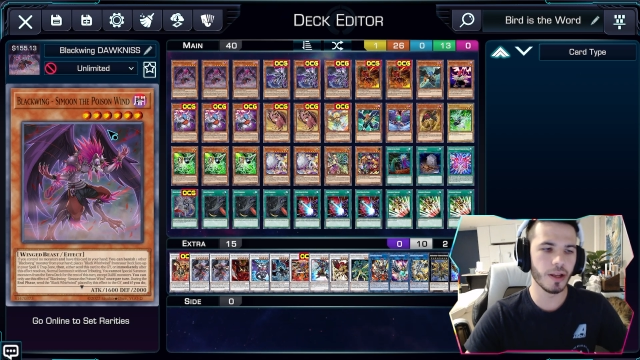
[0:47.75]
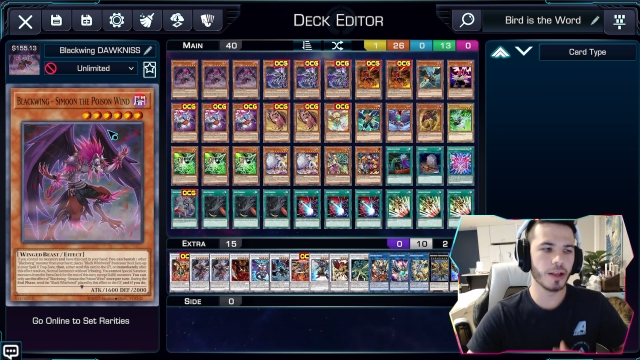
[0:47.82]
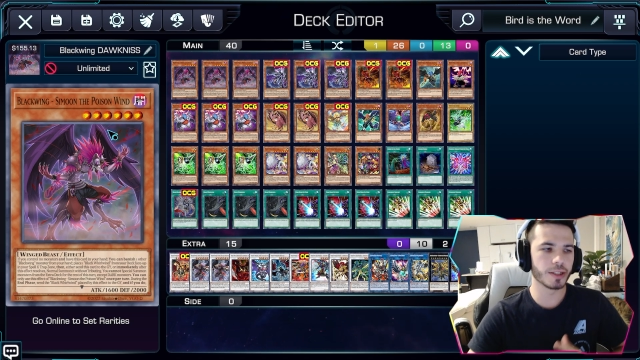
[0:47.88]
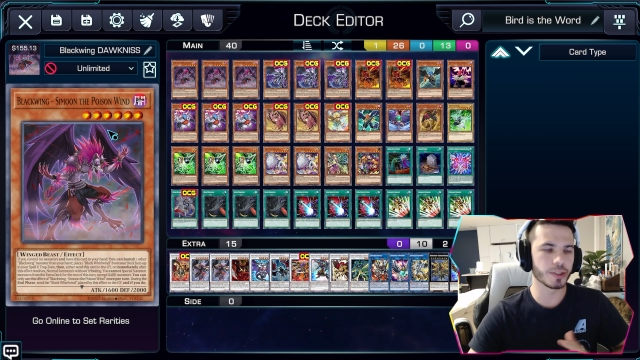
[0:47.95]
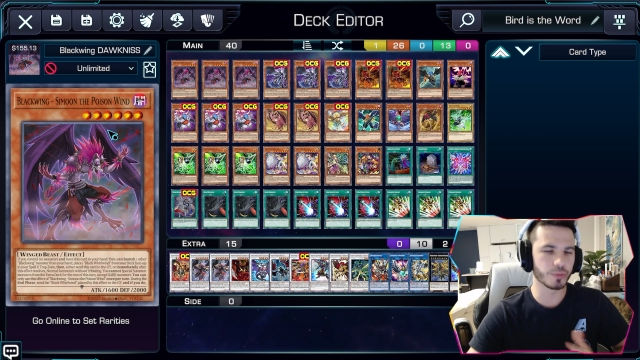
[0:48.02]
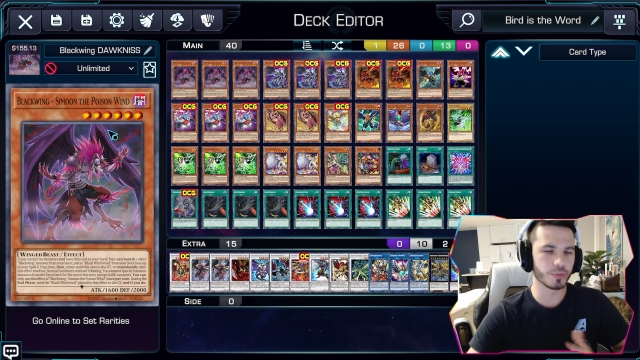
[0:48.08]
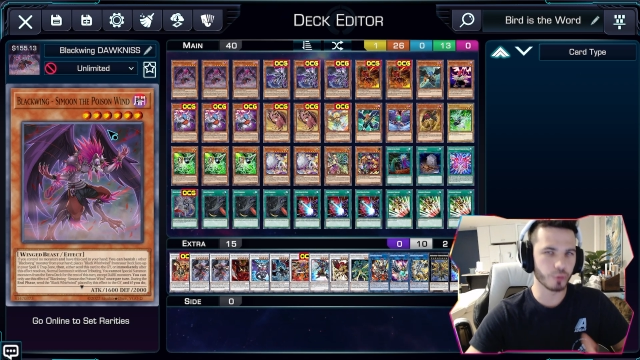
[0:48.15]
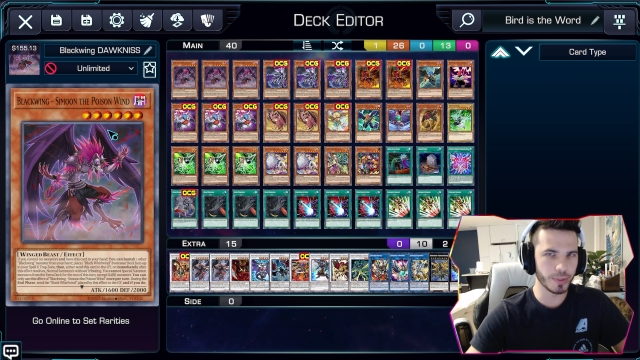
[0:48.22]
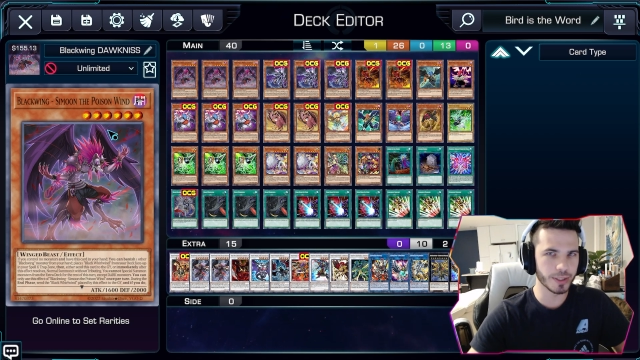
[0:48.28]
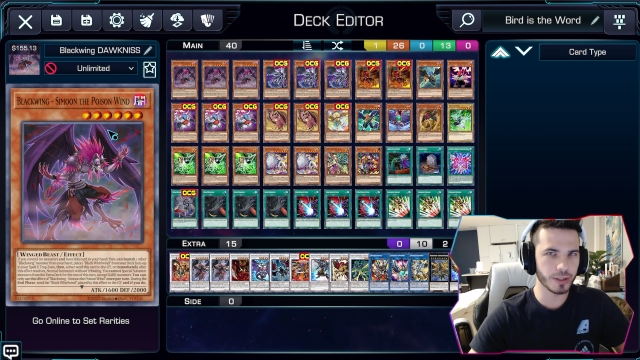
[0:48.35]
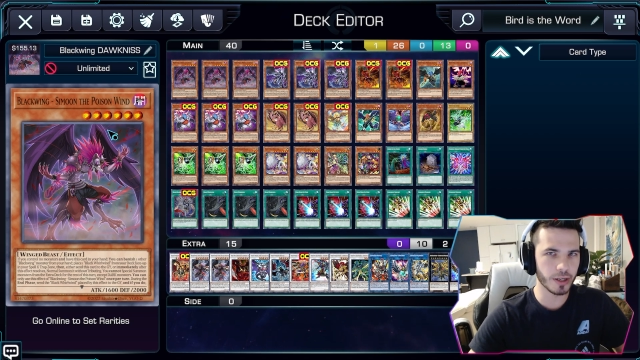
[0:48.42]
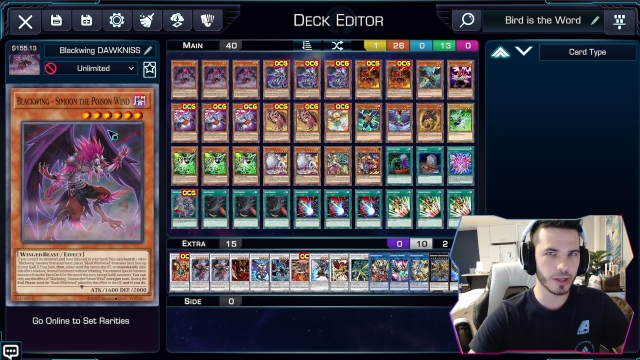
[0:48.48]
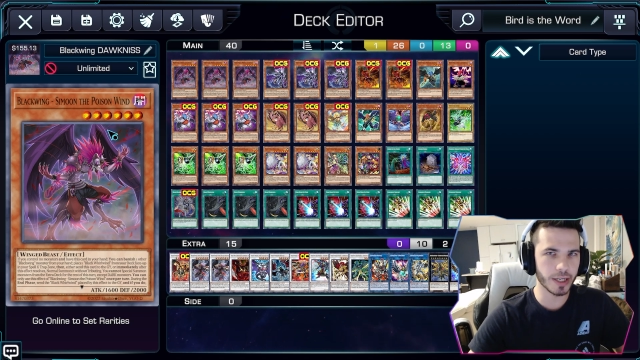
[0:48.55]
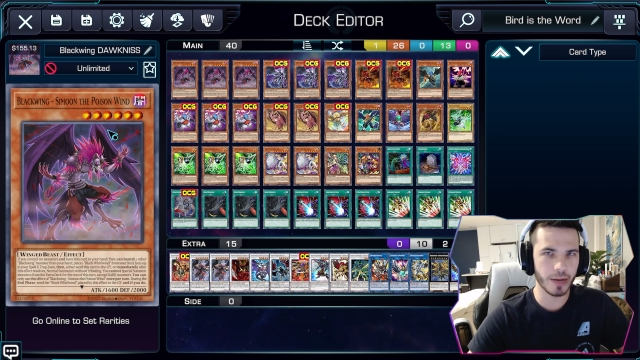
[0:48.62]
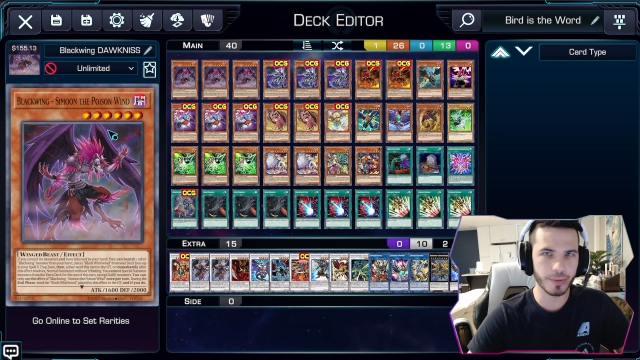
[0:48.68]
So we'll be
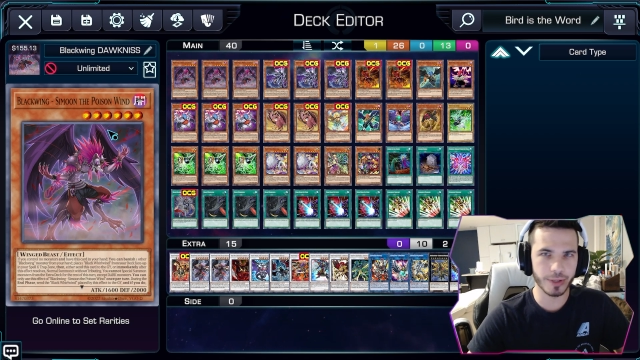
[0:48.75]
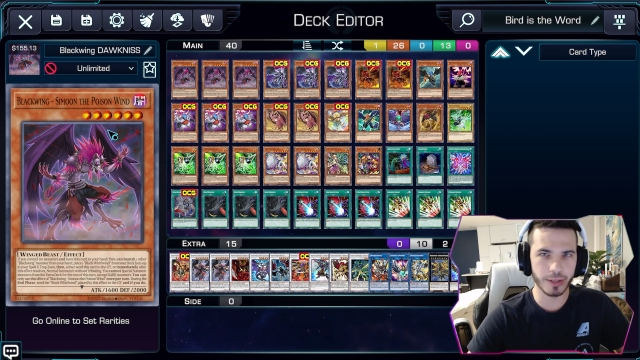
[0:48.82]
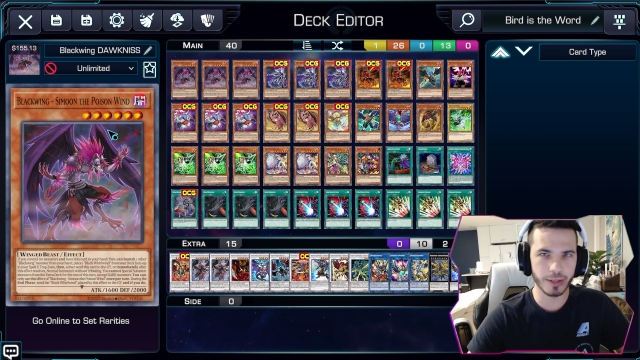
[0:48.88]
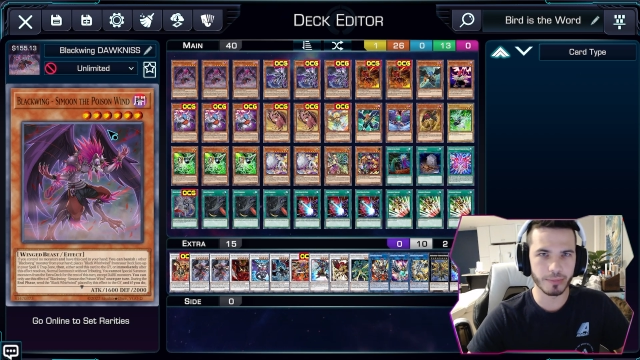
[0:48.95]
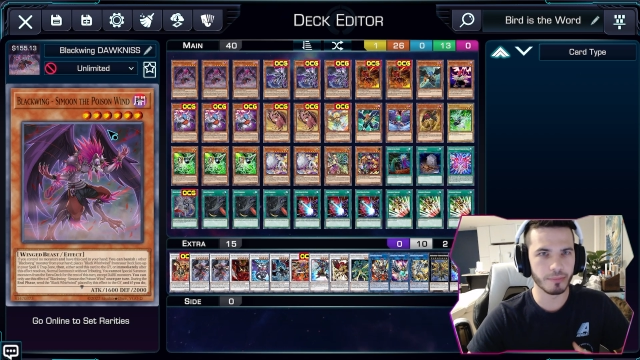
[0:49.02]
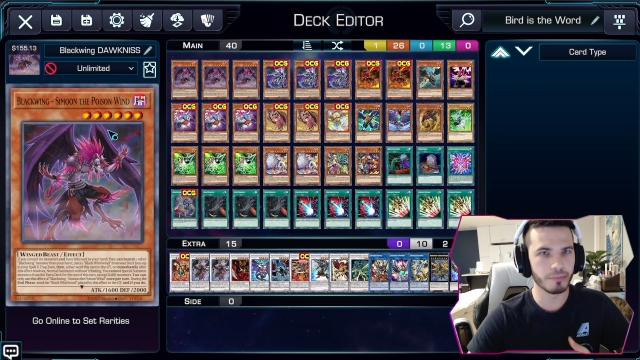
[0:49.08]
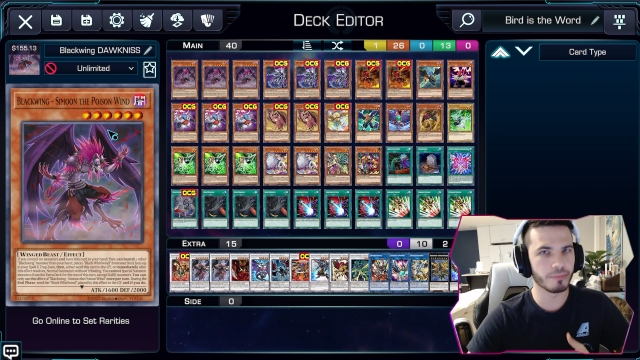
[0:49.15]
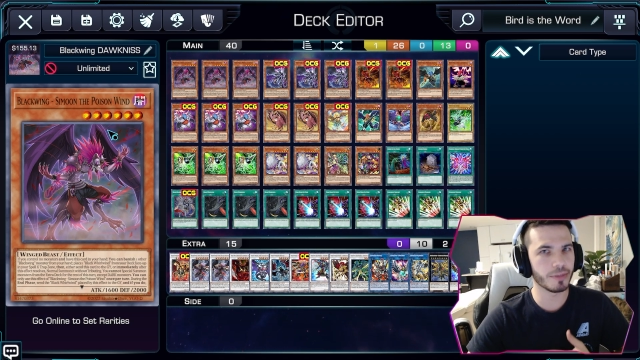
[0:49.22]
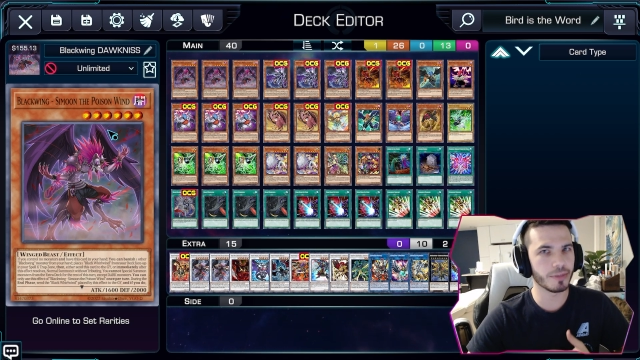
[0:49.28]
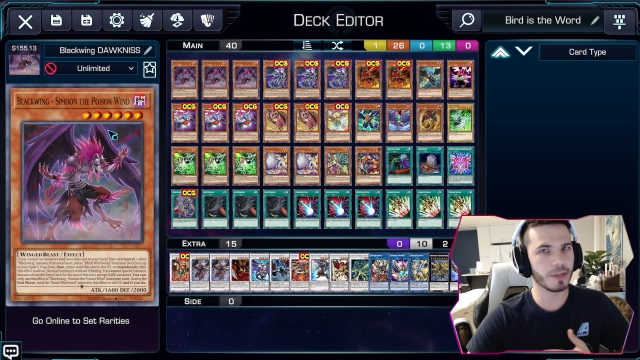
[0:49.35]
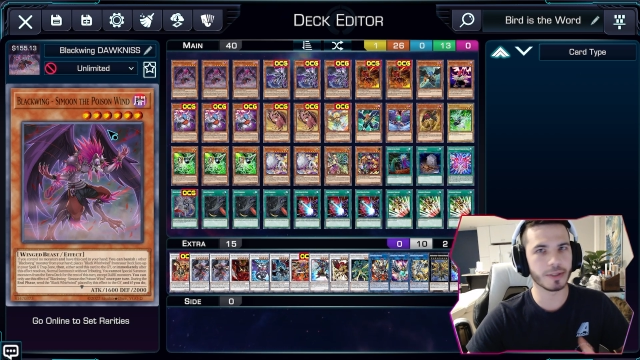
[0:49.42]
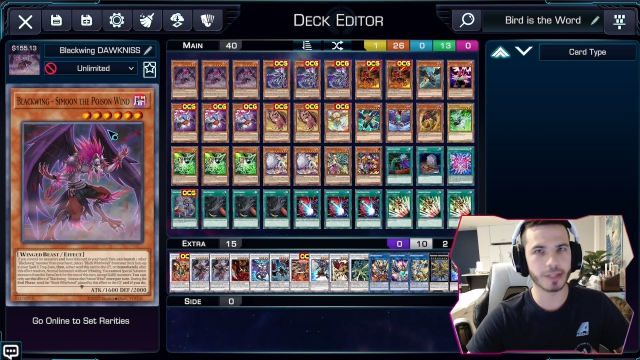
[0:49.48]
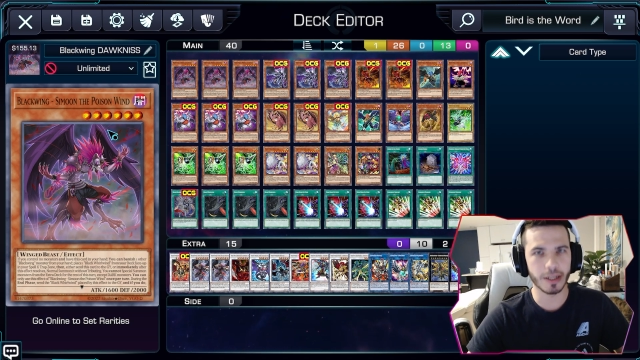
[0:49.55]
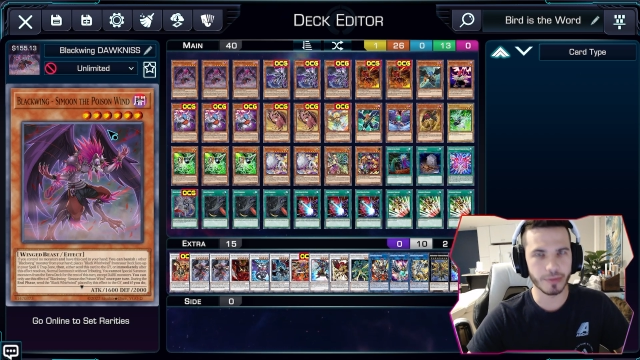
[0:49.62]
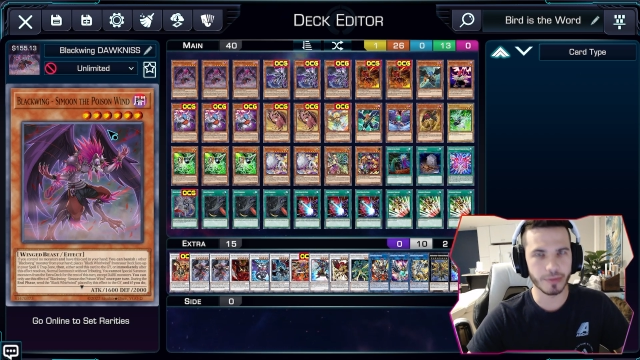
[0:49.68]
starting out with him pretty
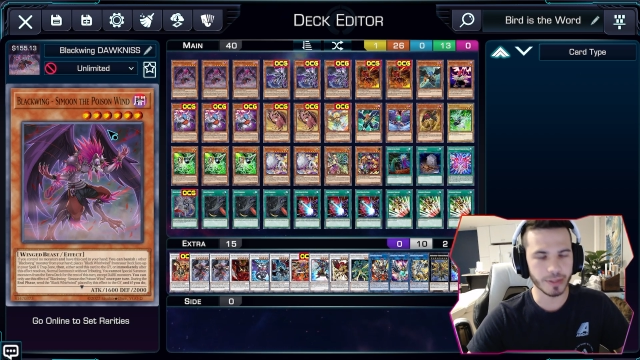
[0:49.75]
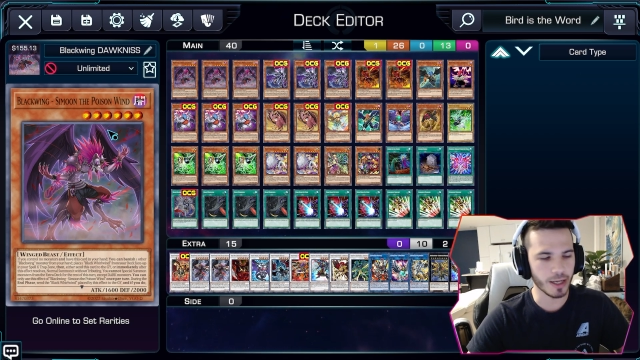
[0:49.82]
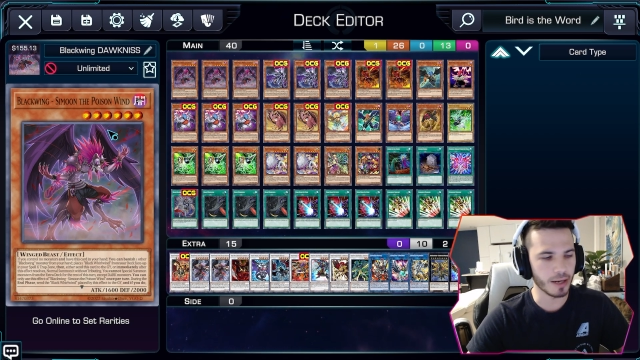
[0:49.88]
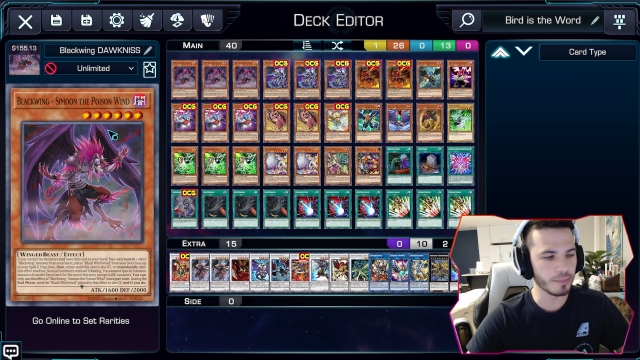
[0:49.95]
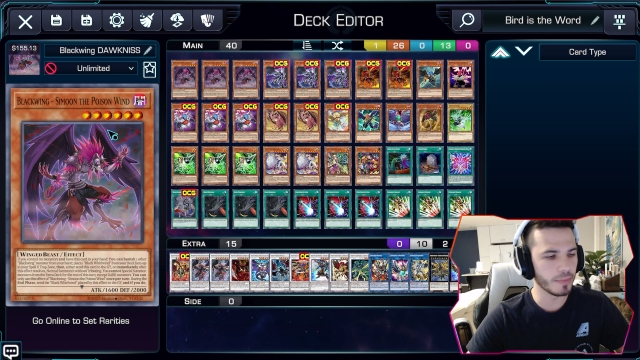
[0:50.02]
much every time.